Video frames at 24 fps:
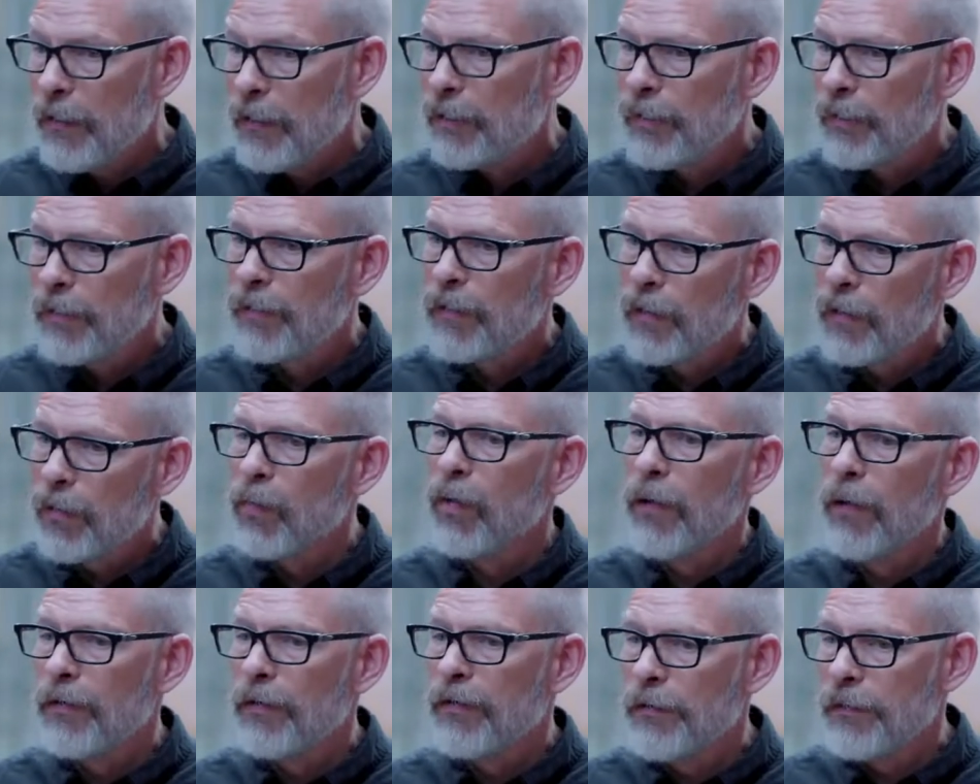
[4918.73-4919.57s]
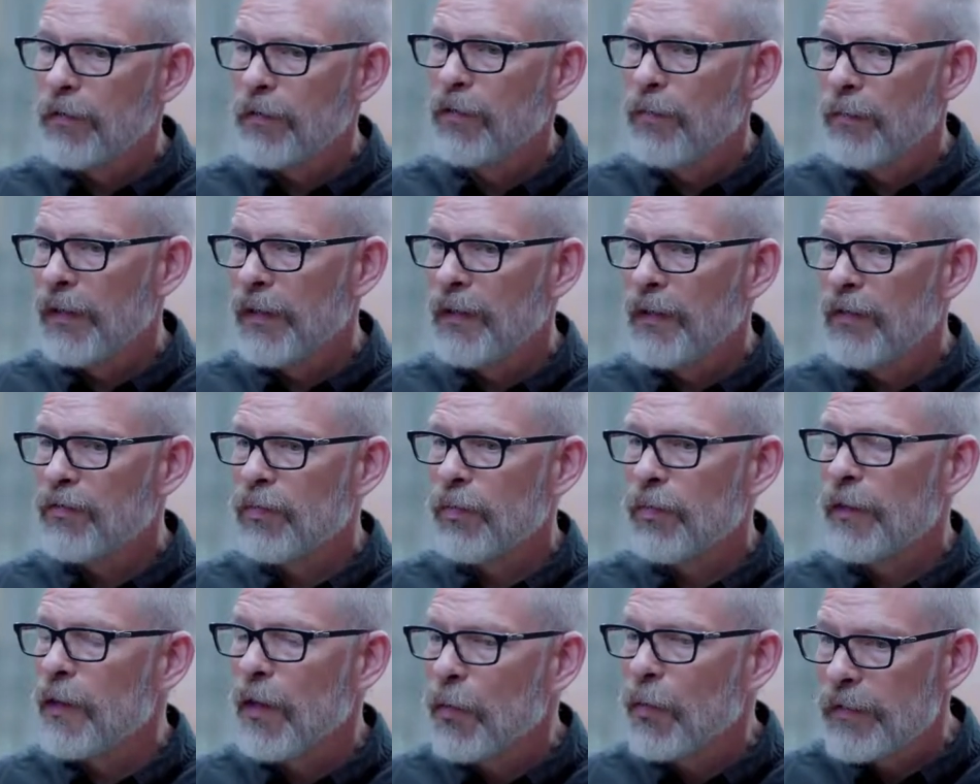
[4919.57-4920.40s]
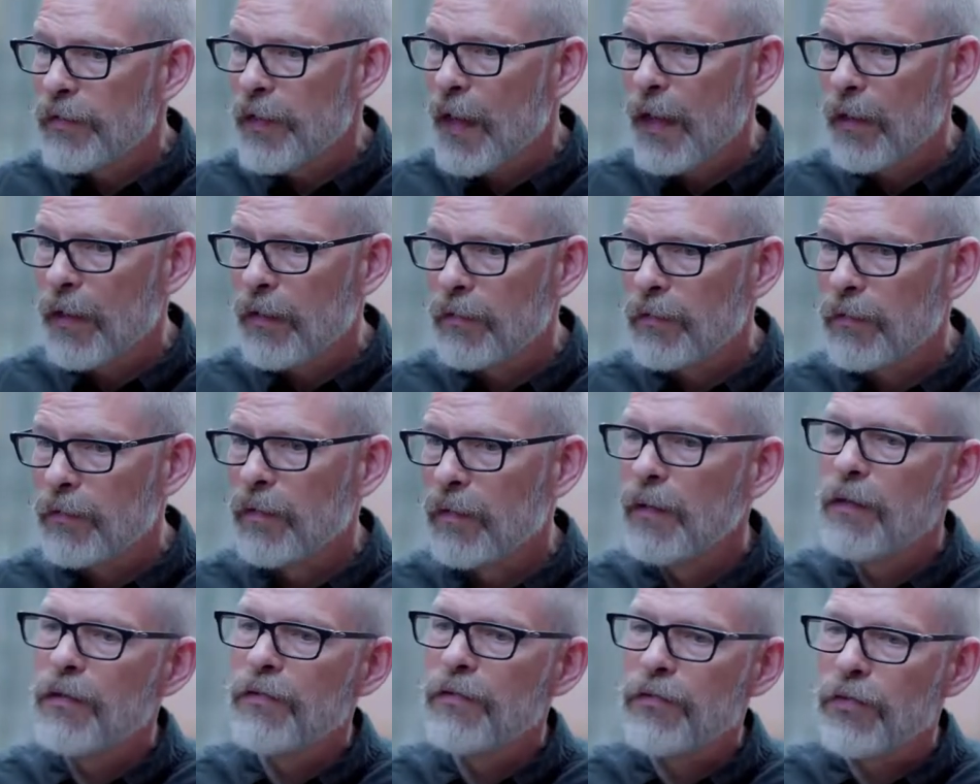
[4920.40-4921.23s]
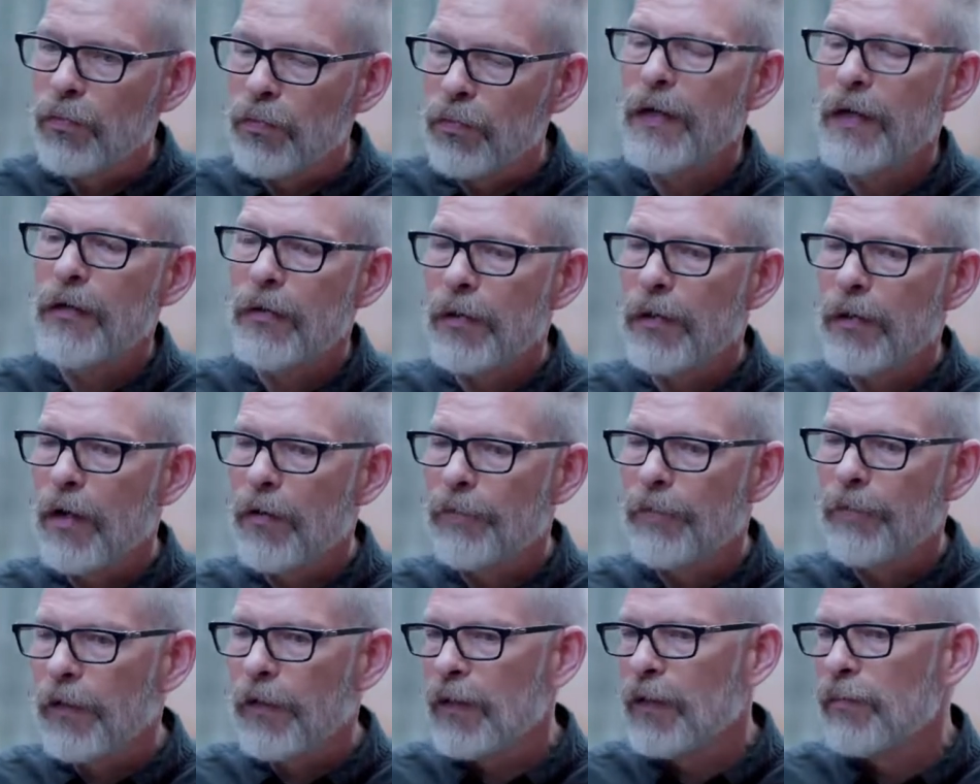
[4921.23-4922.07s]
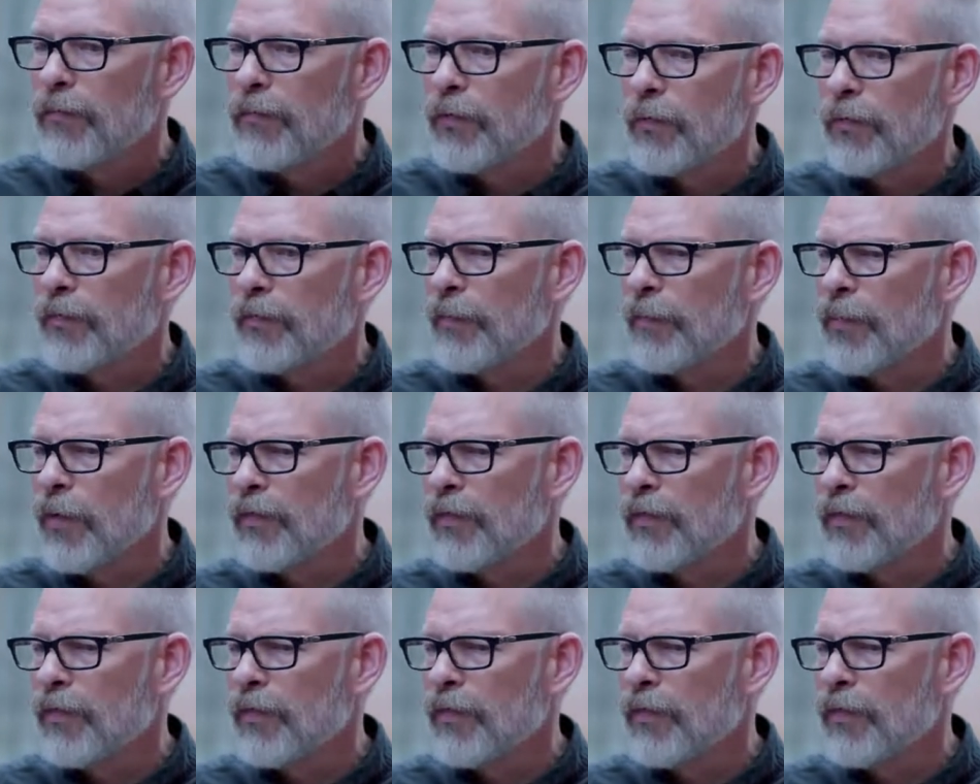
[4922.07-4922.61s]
If the word still means what it always has, surrendering our freedom to a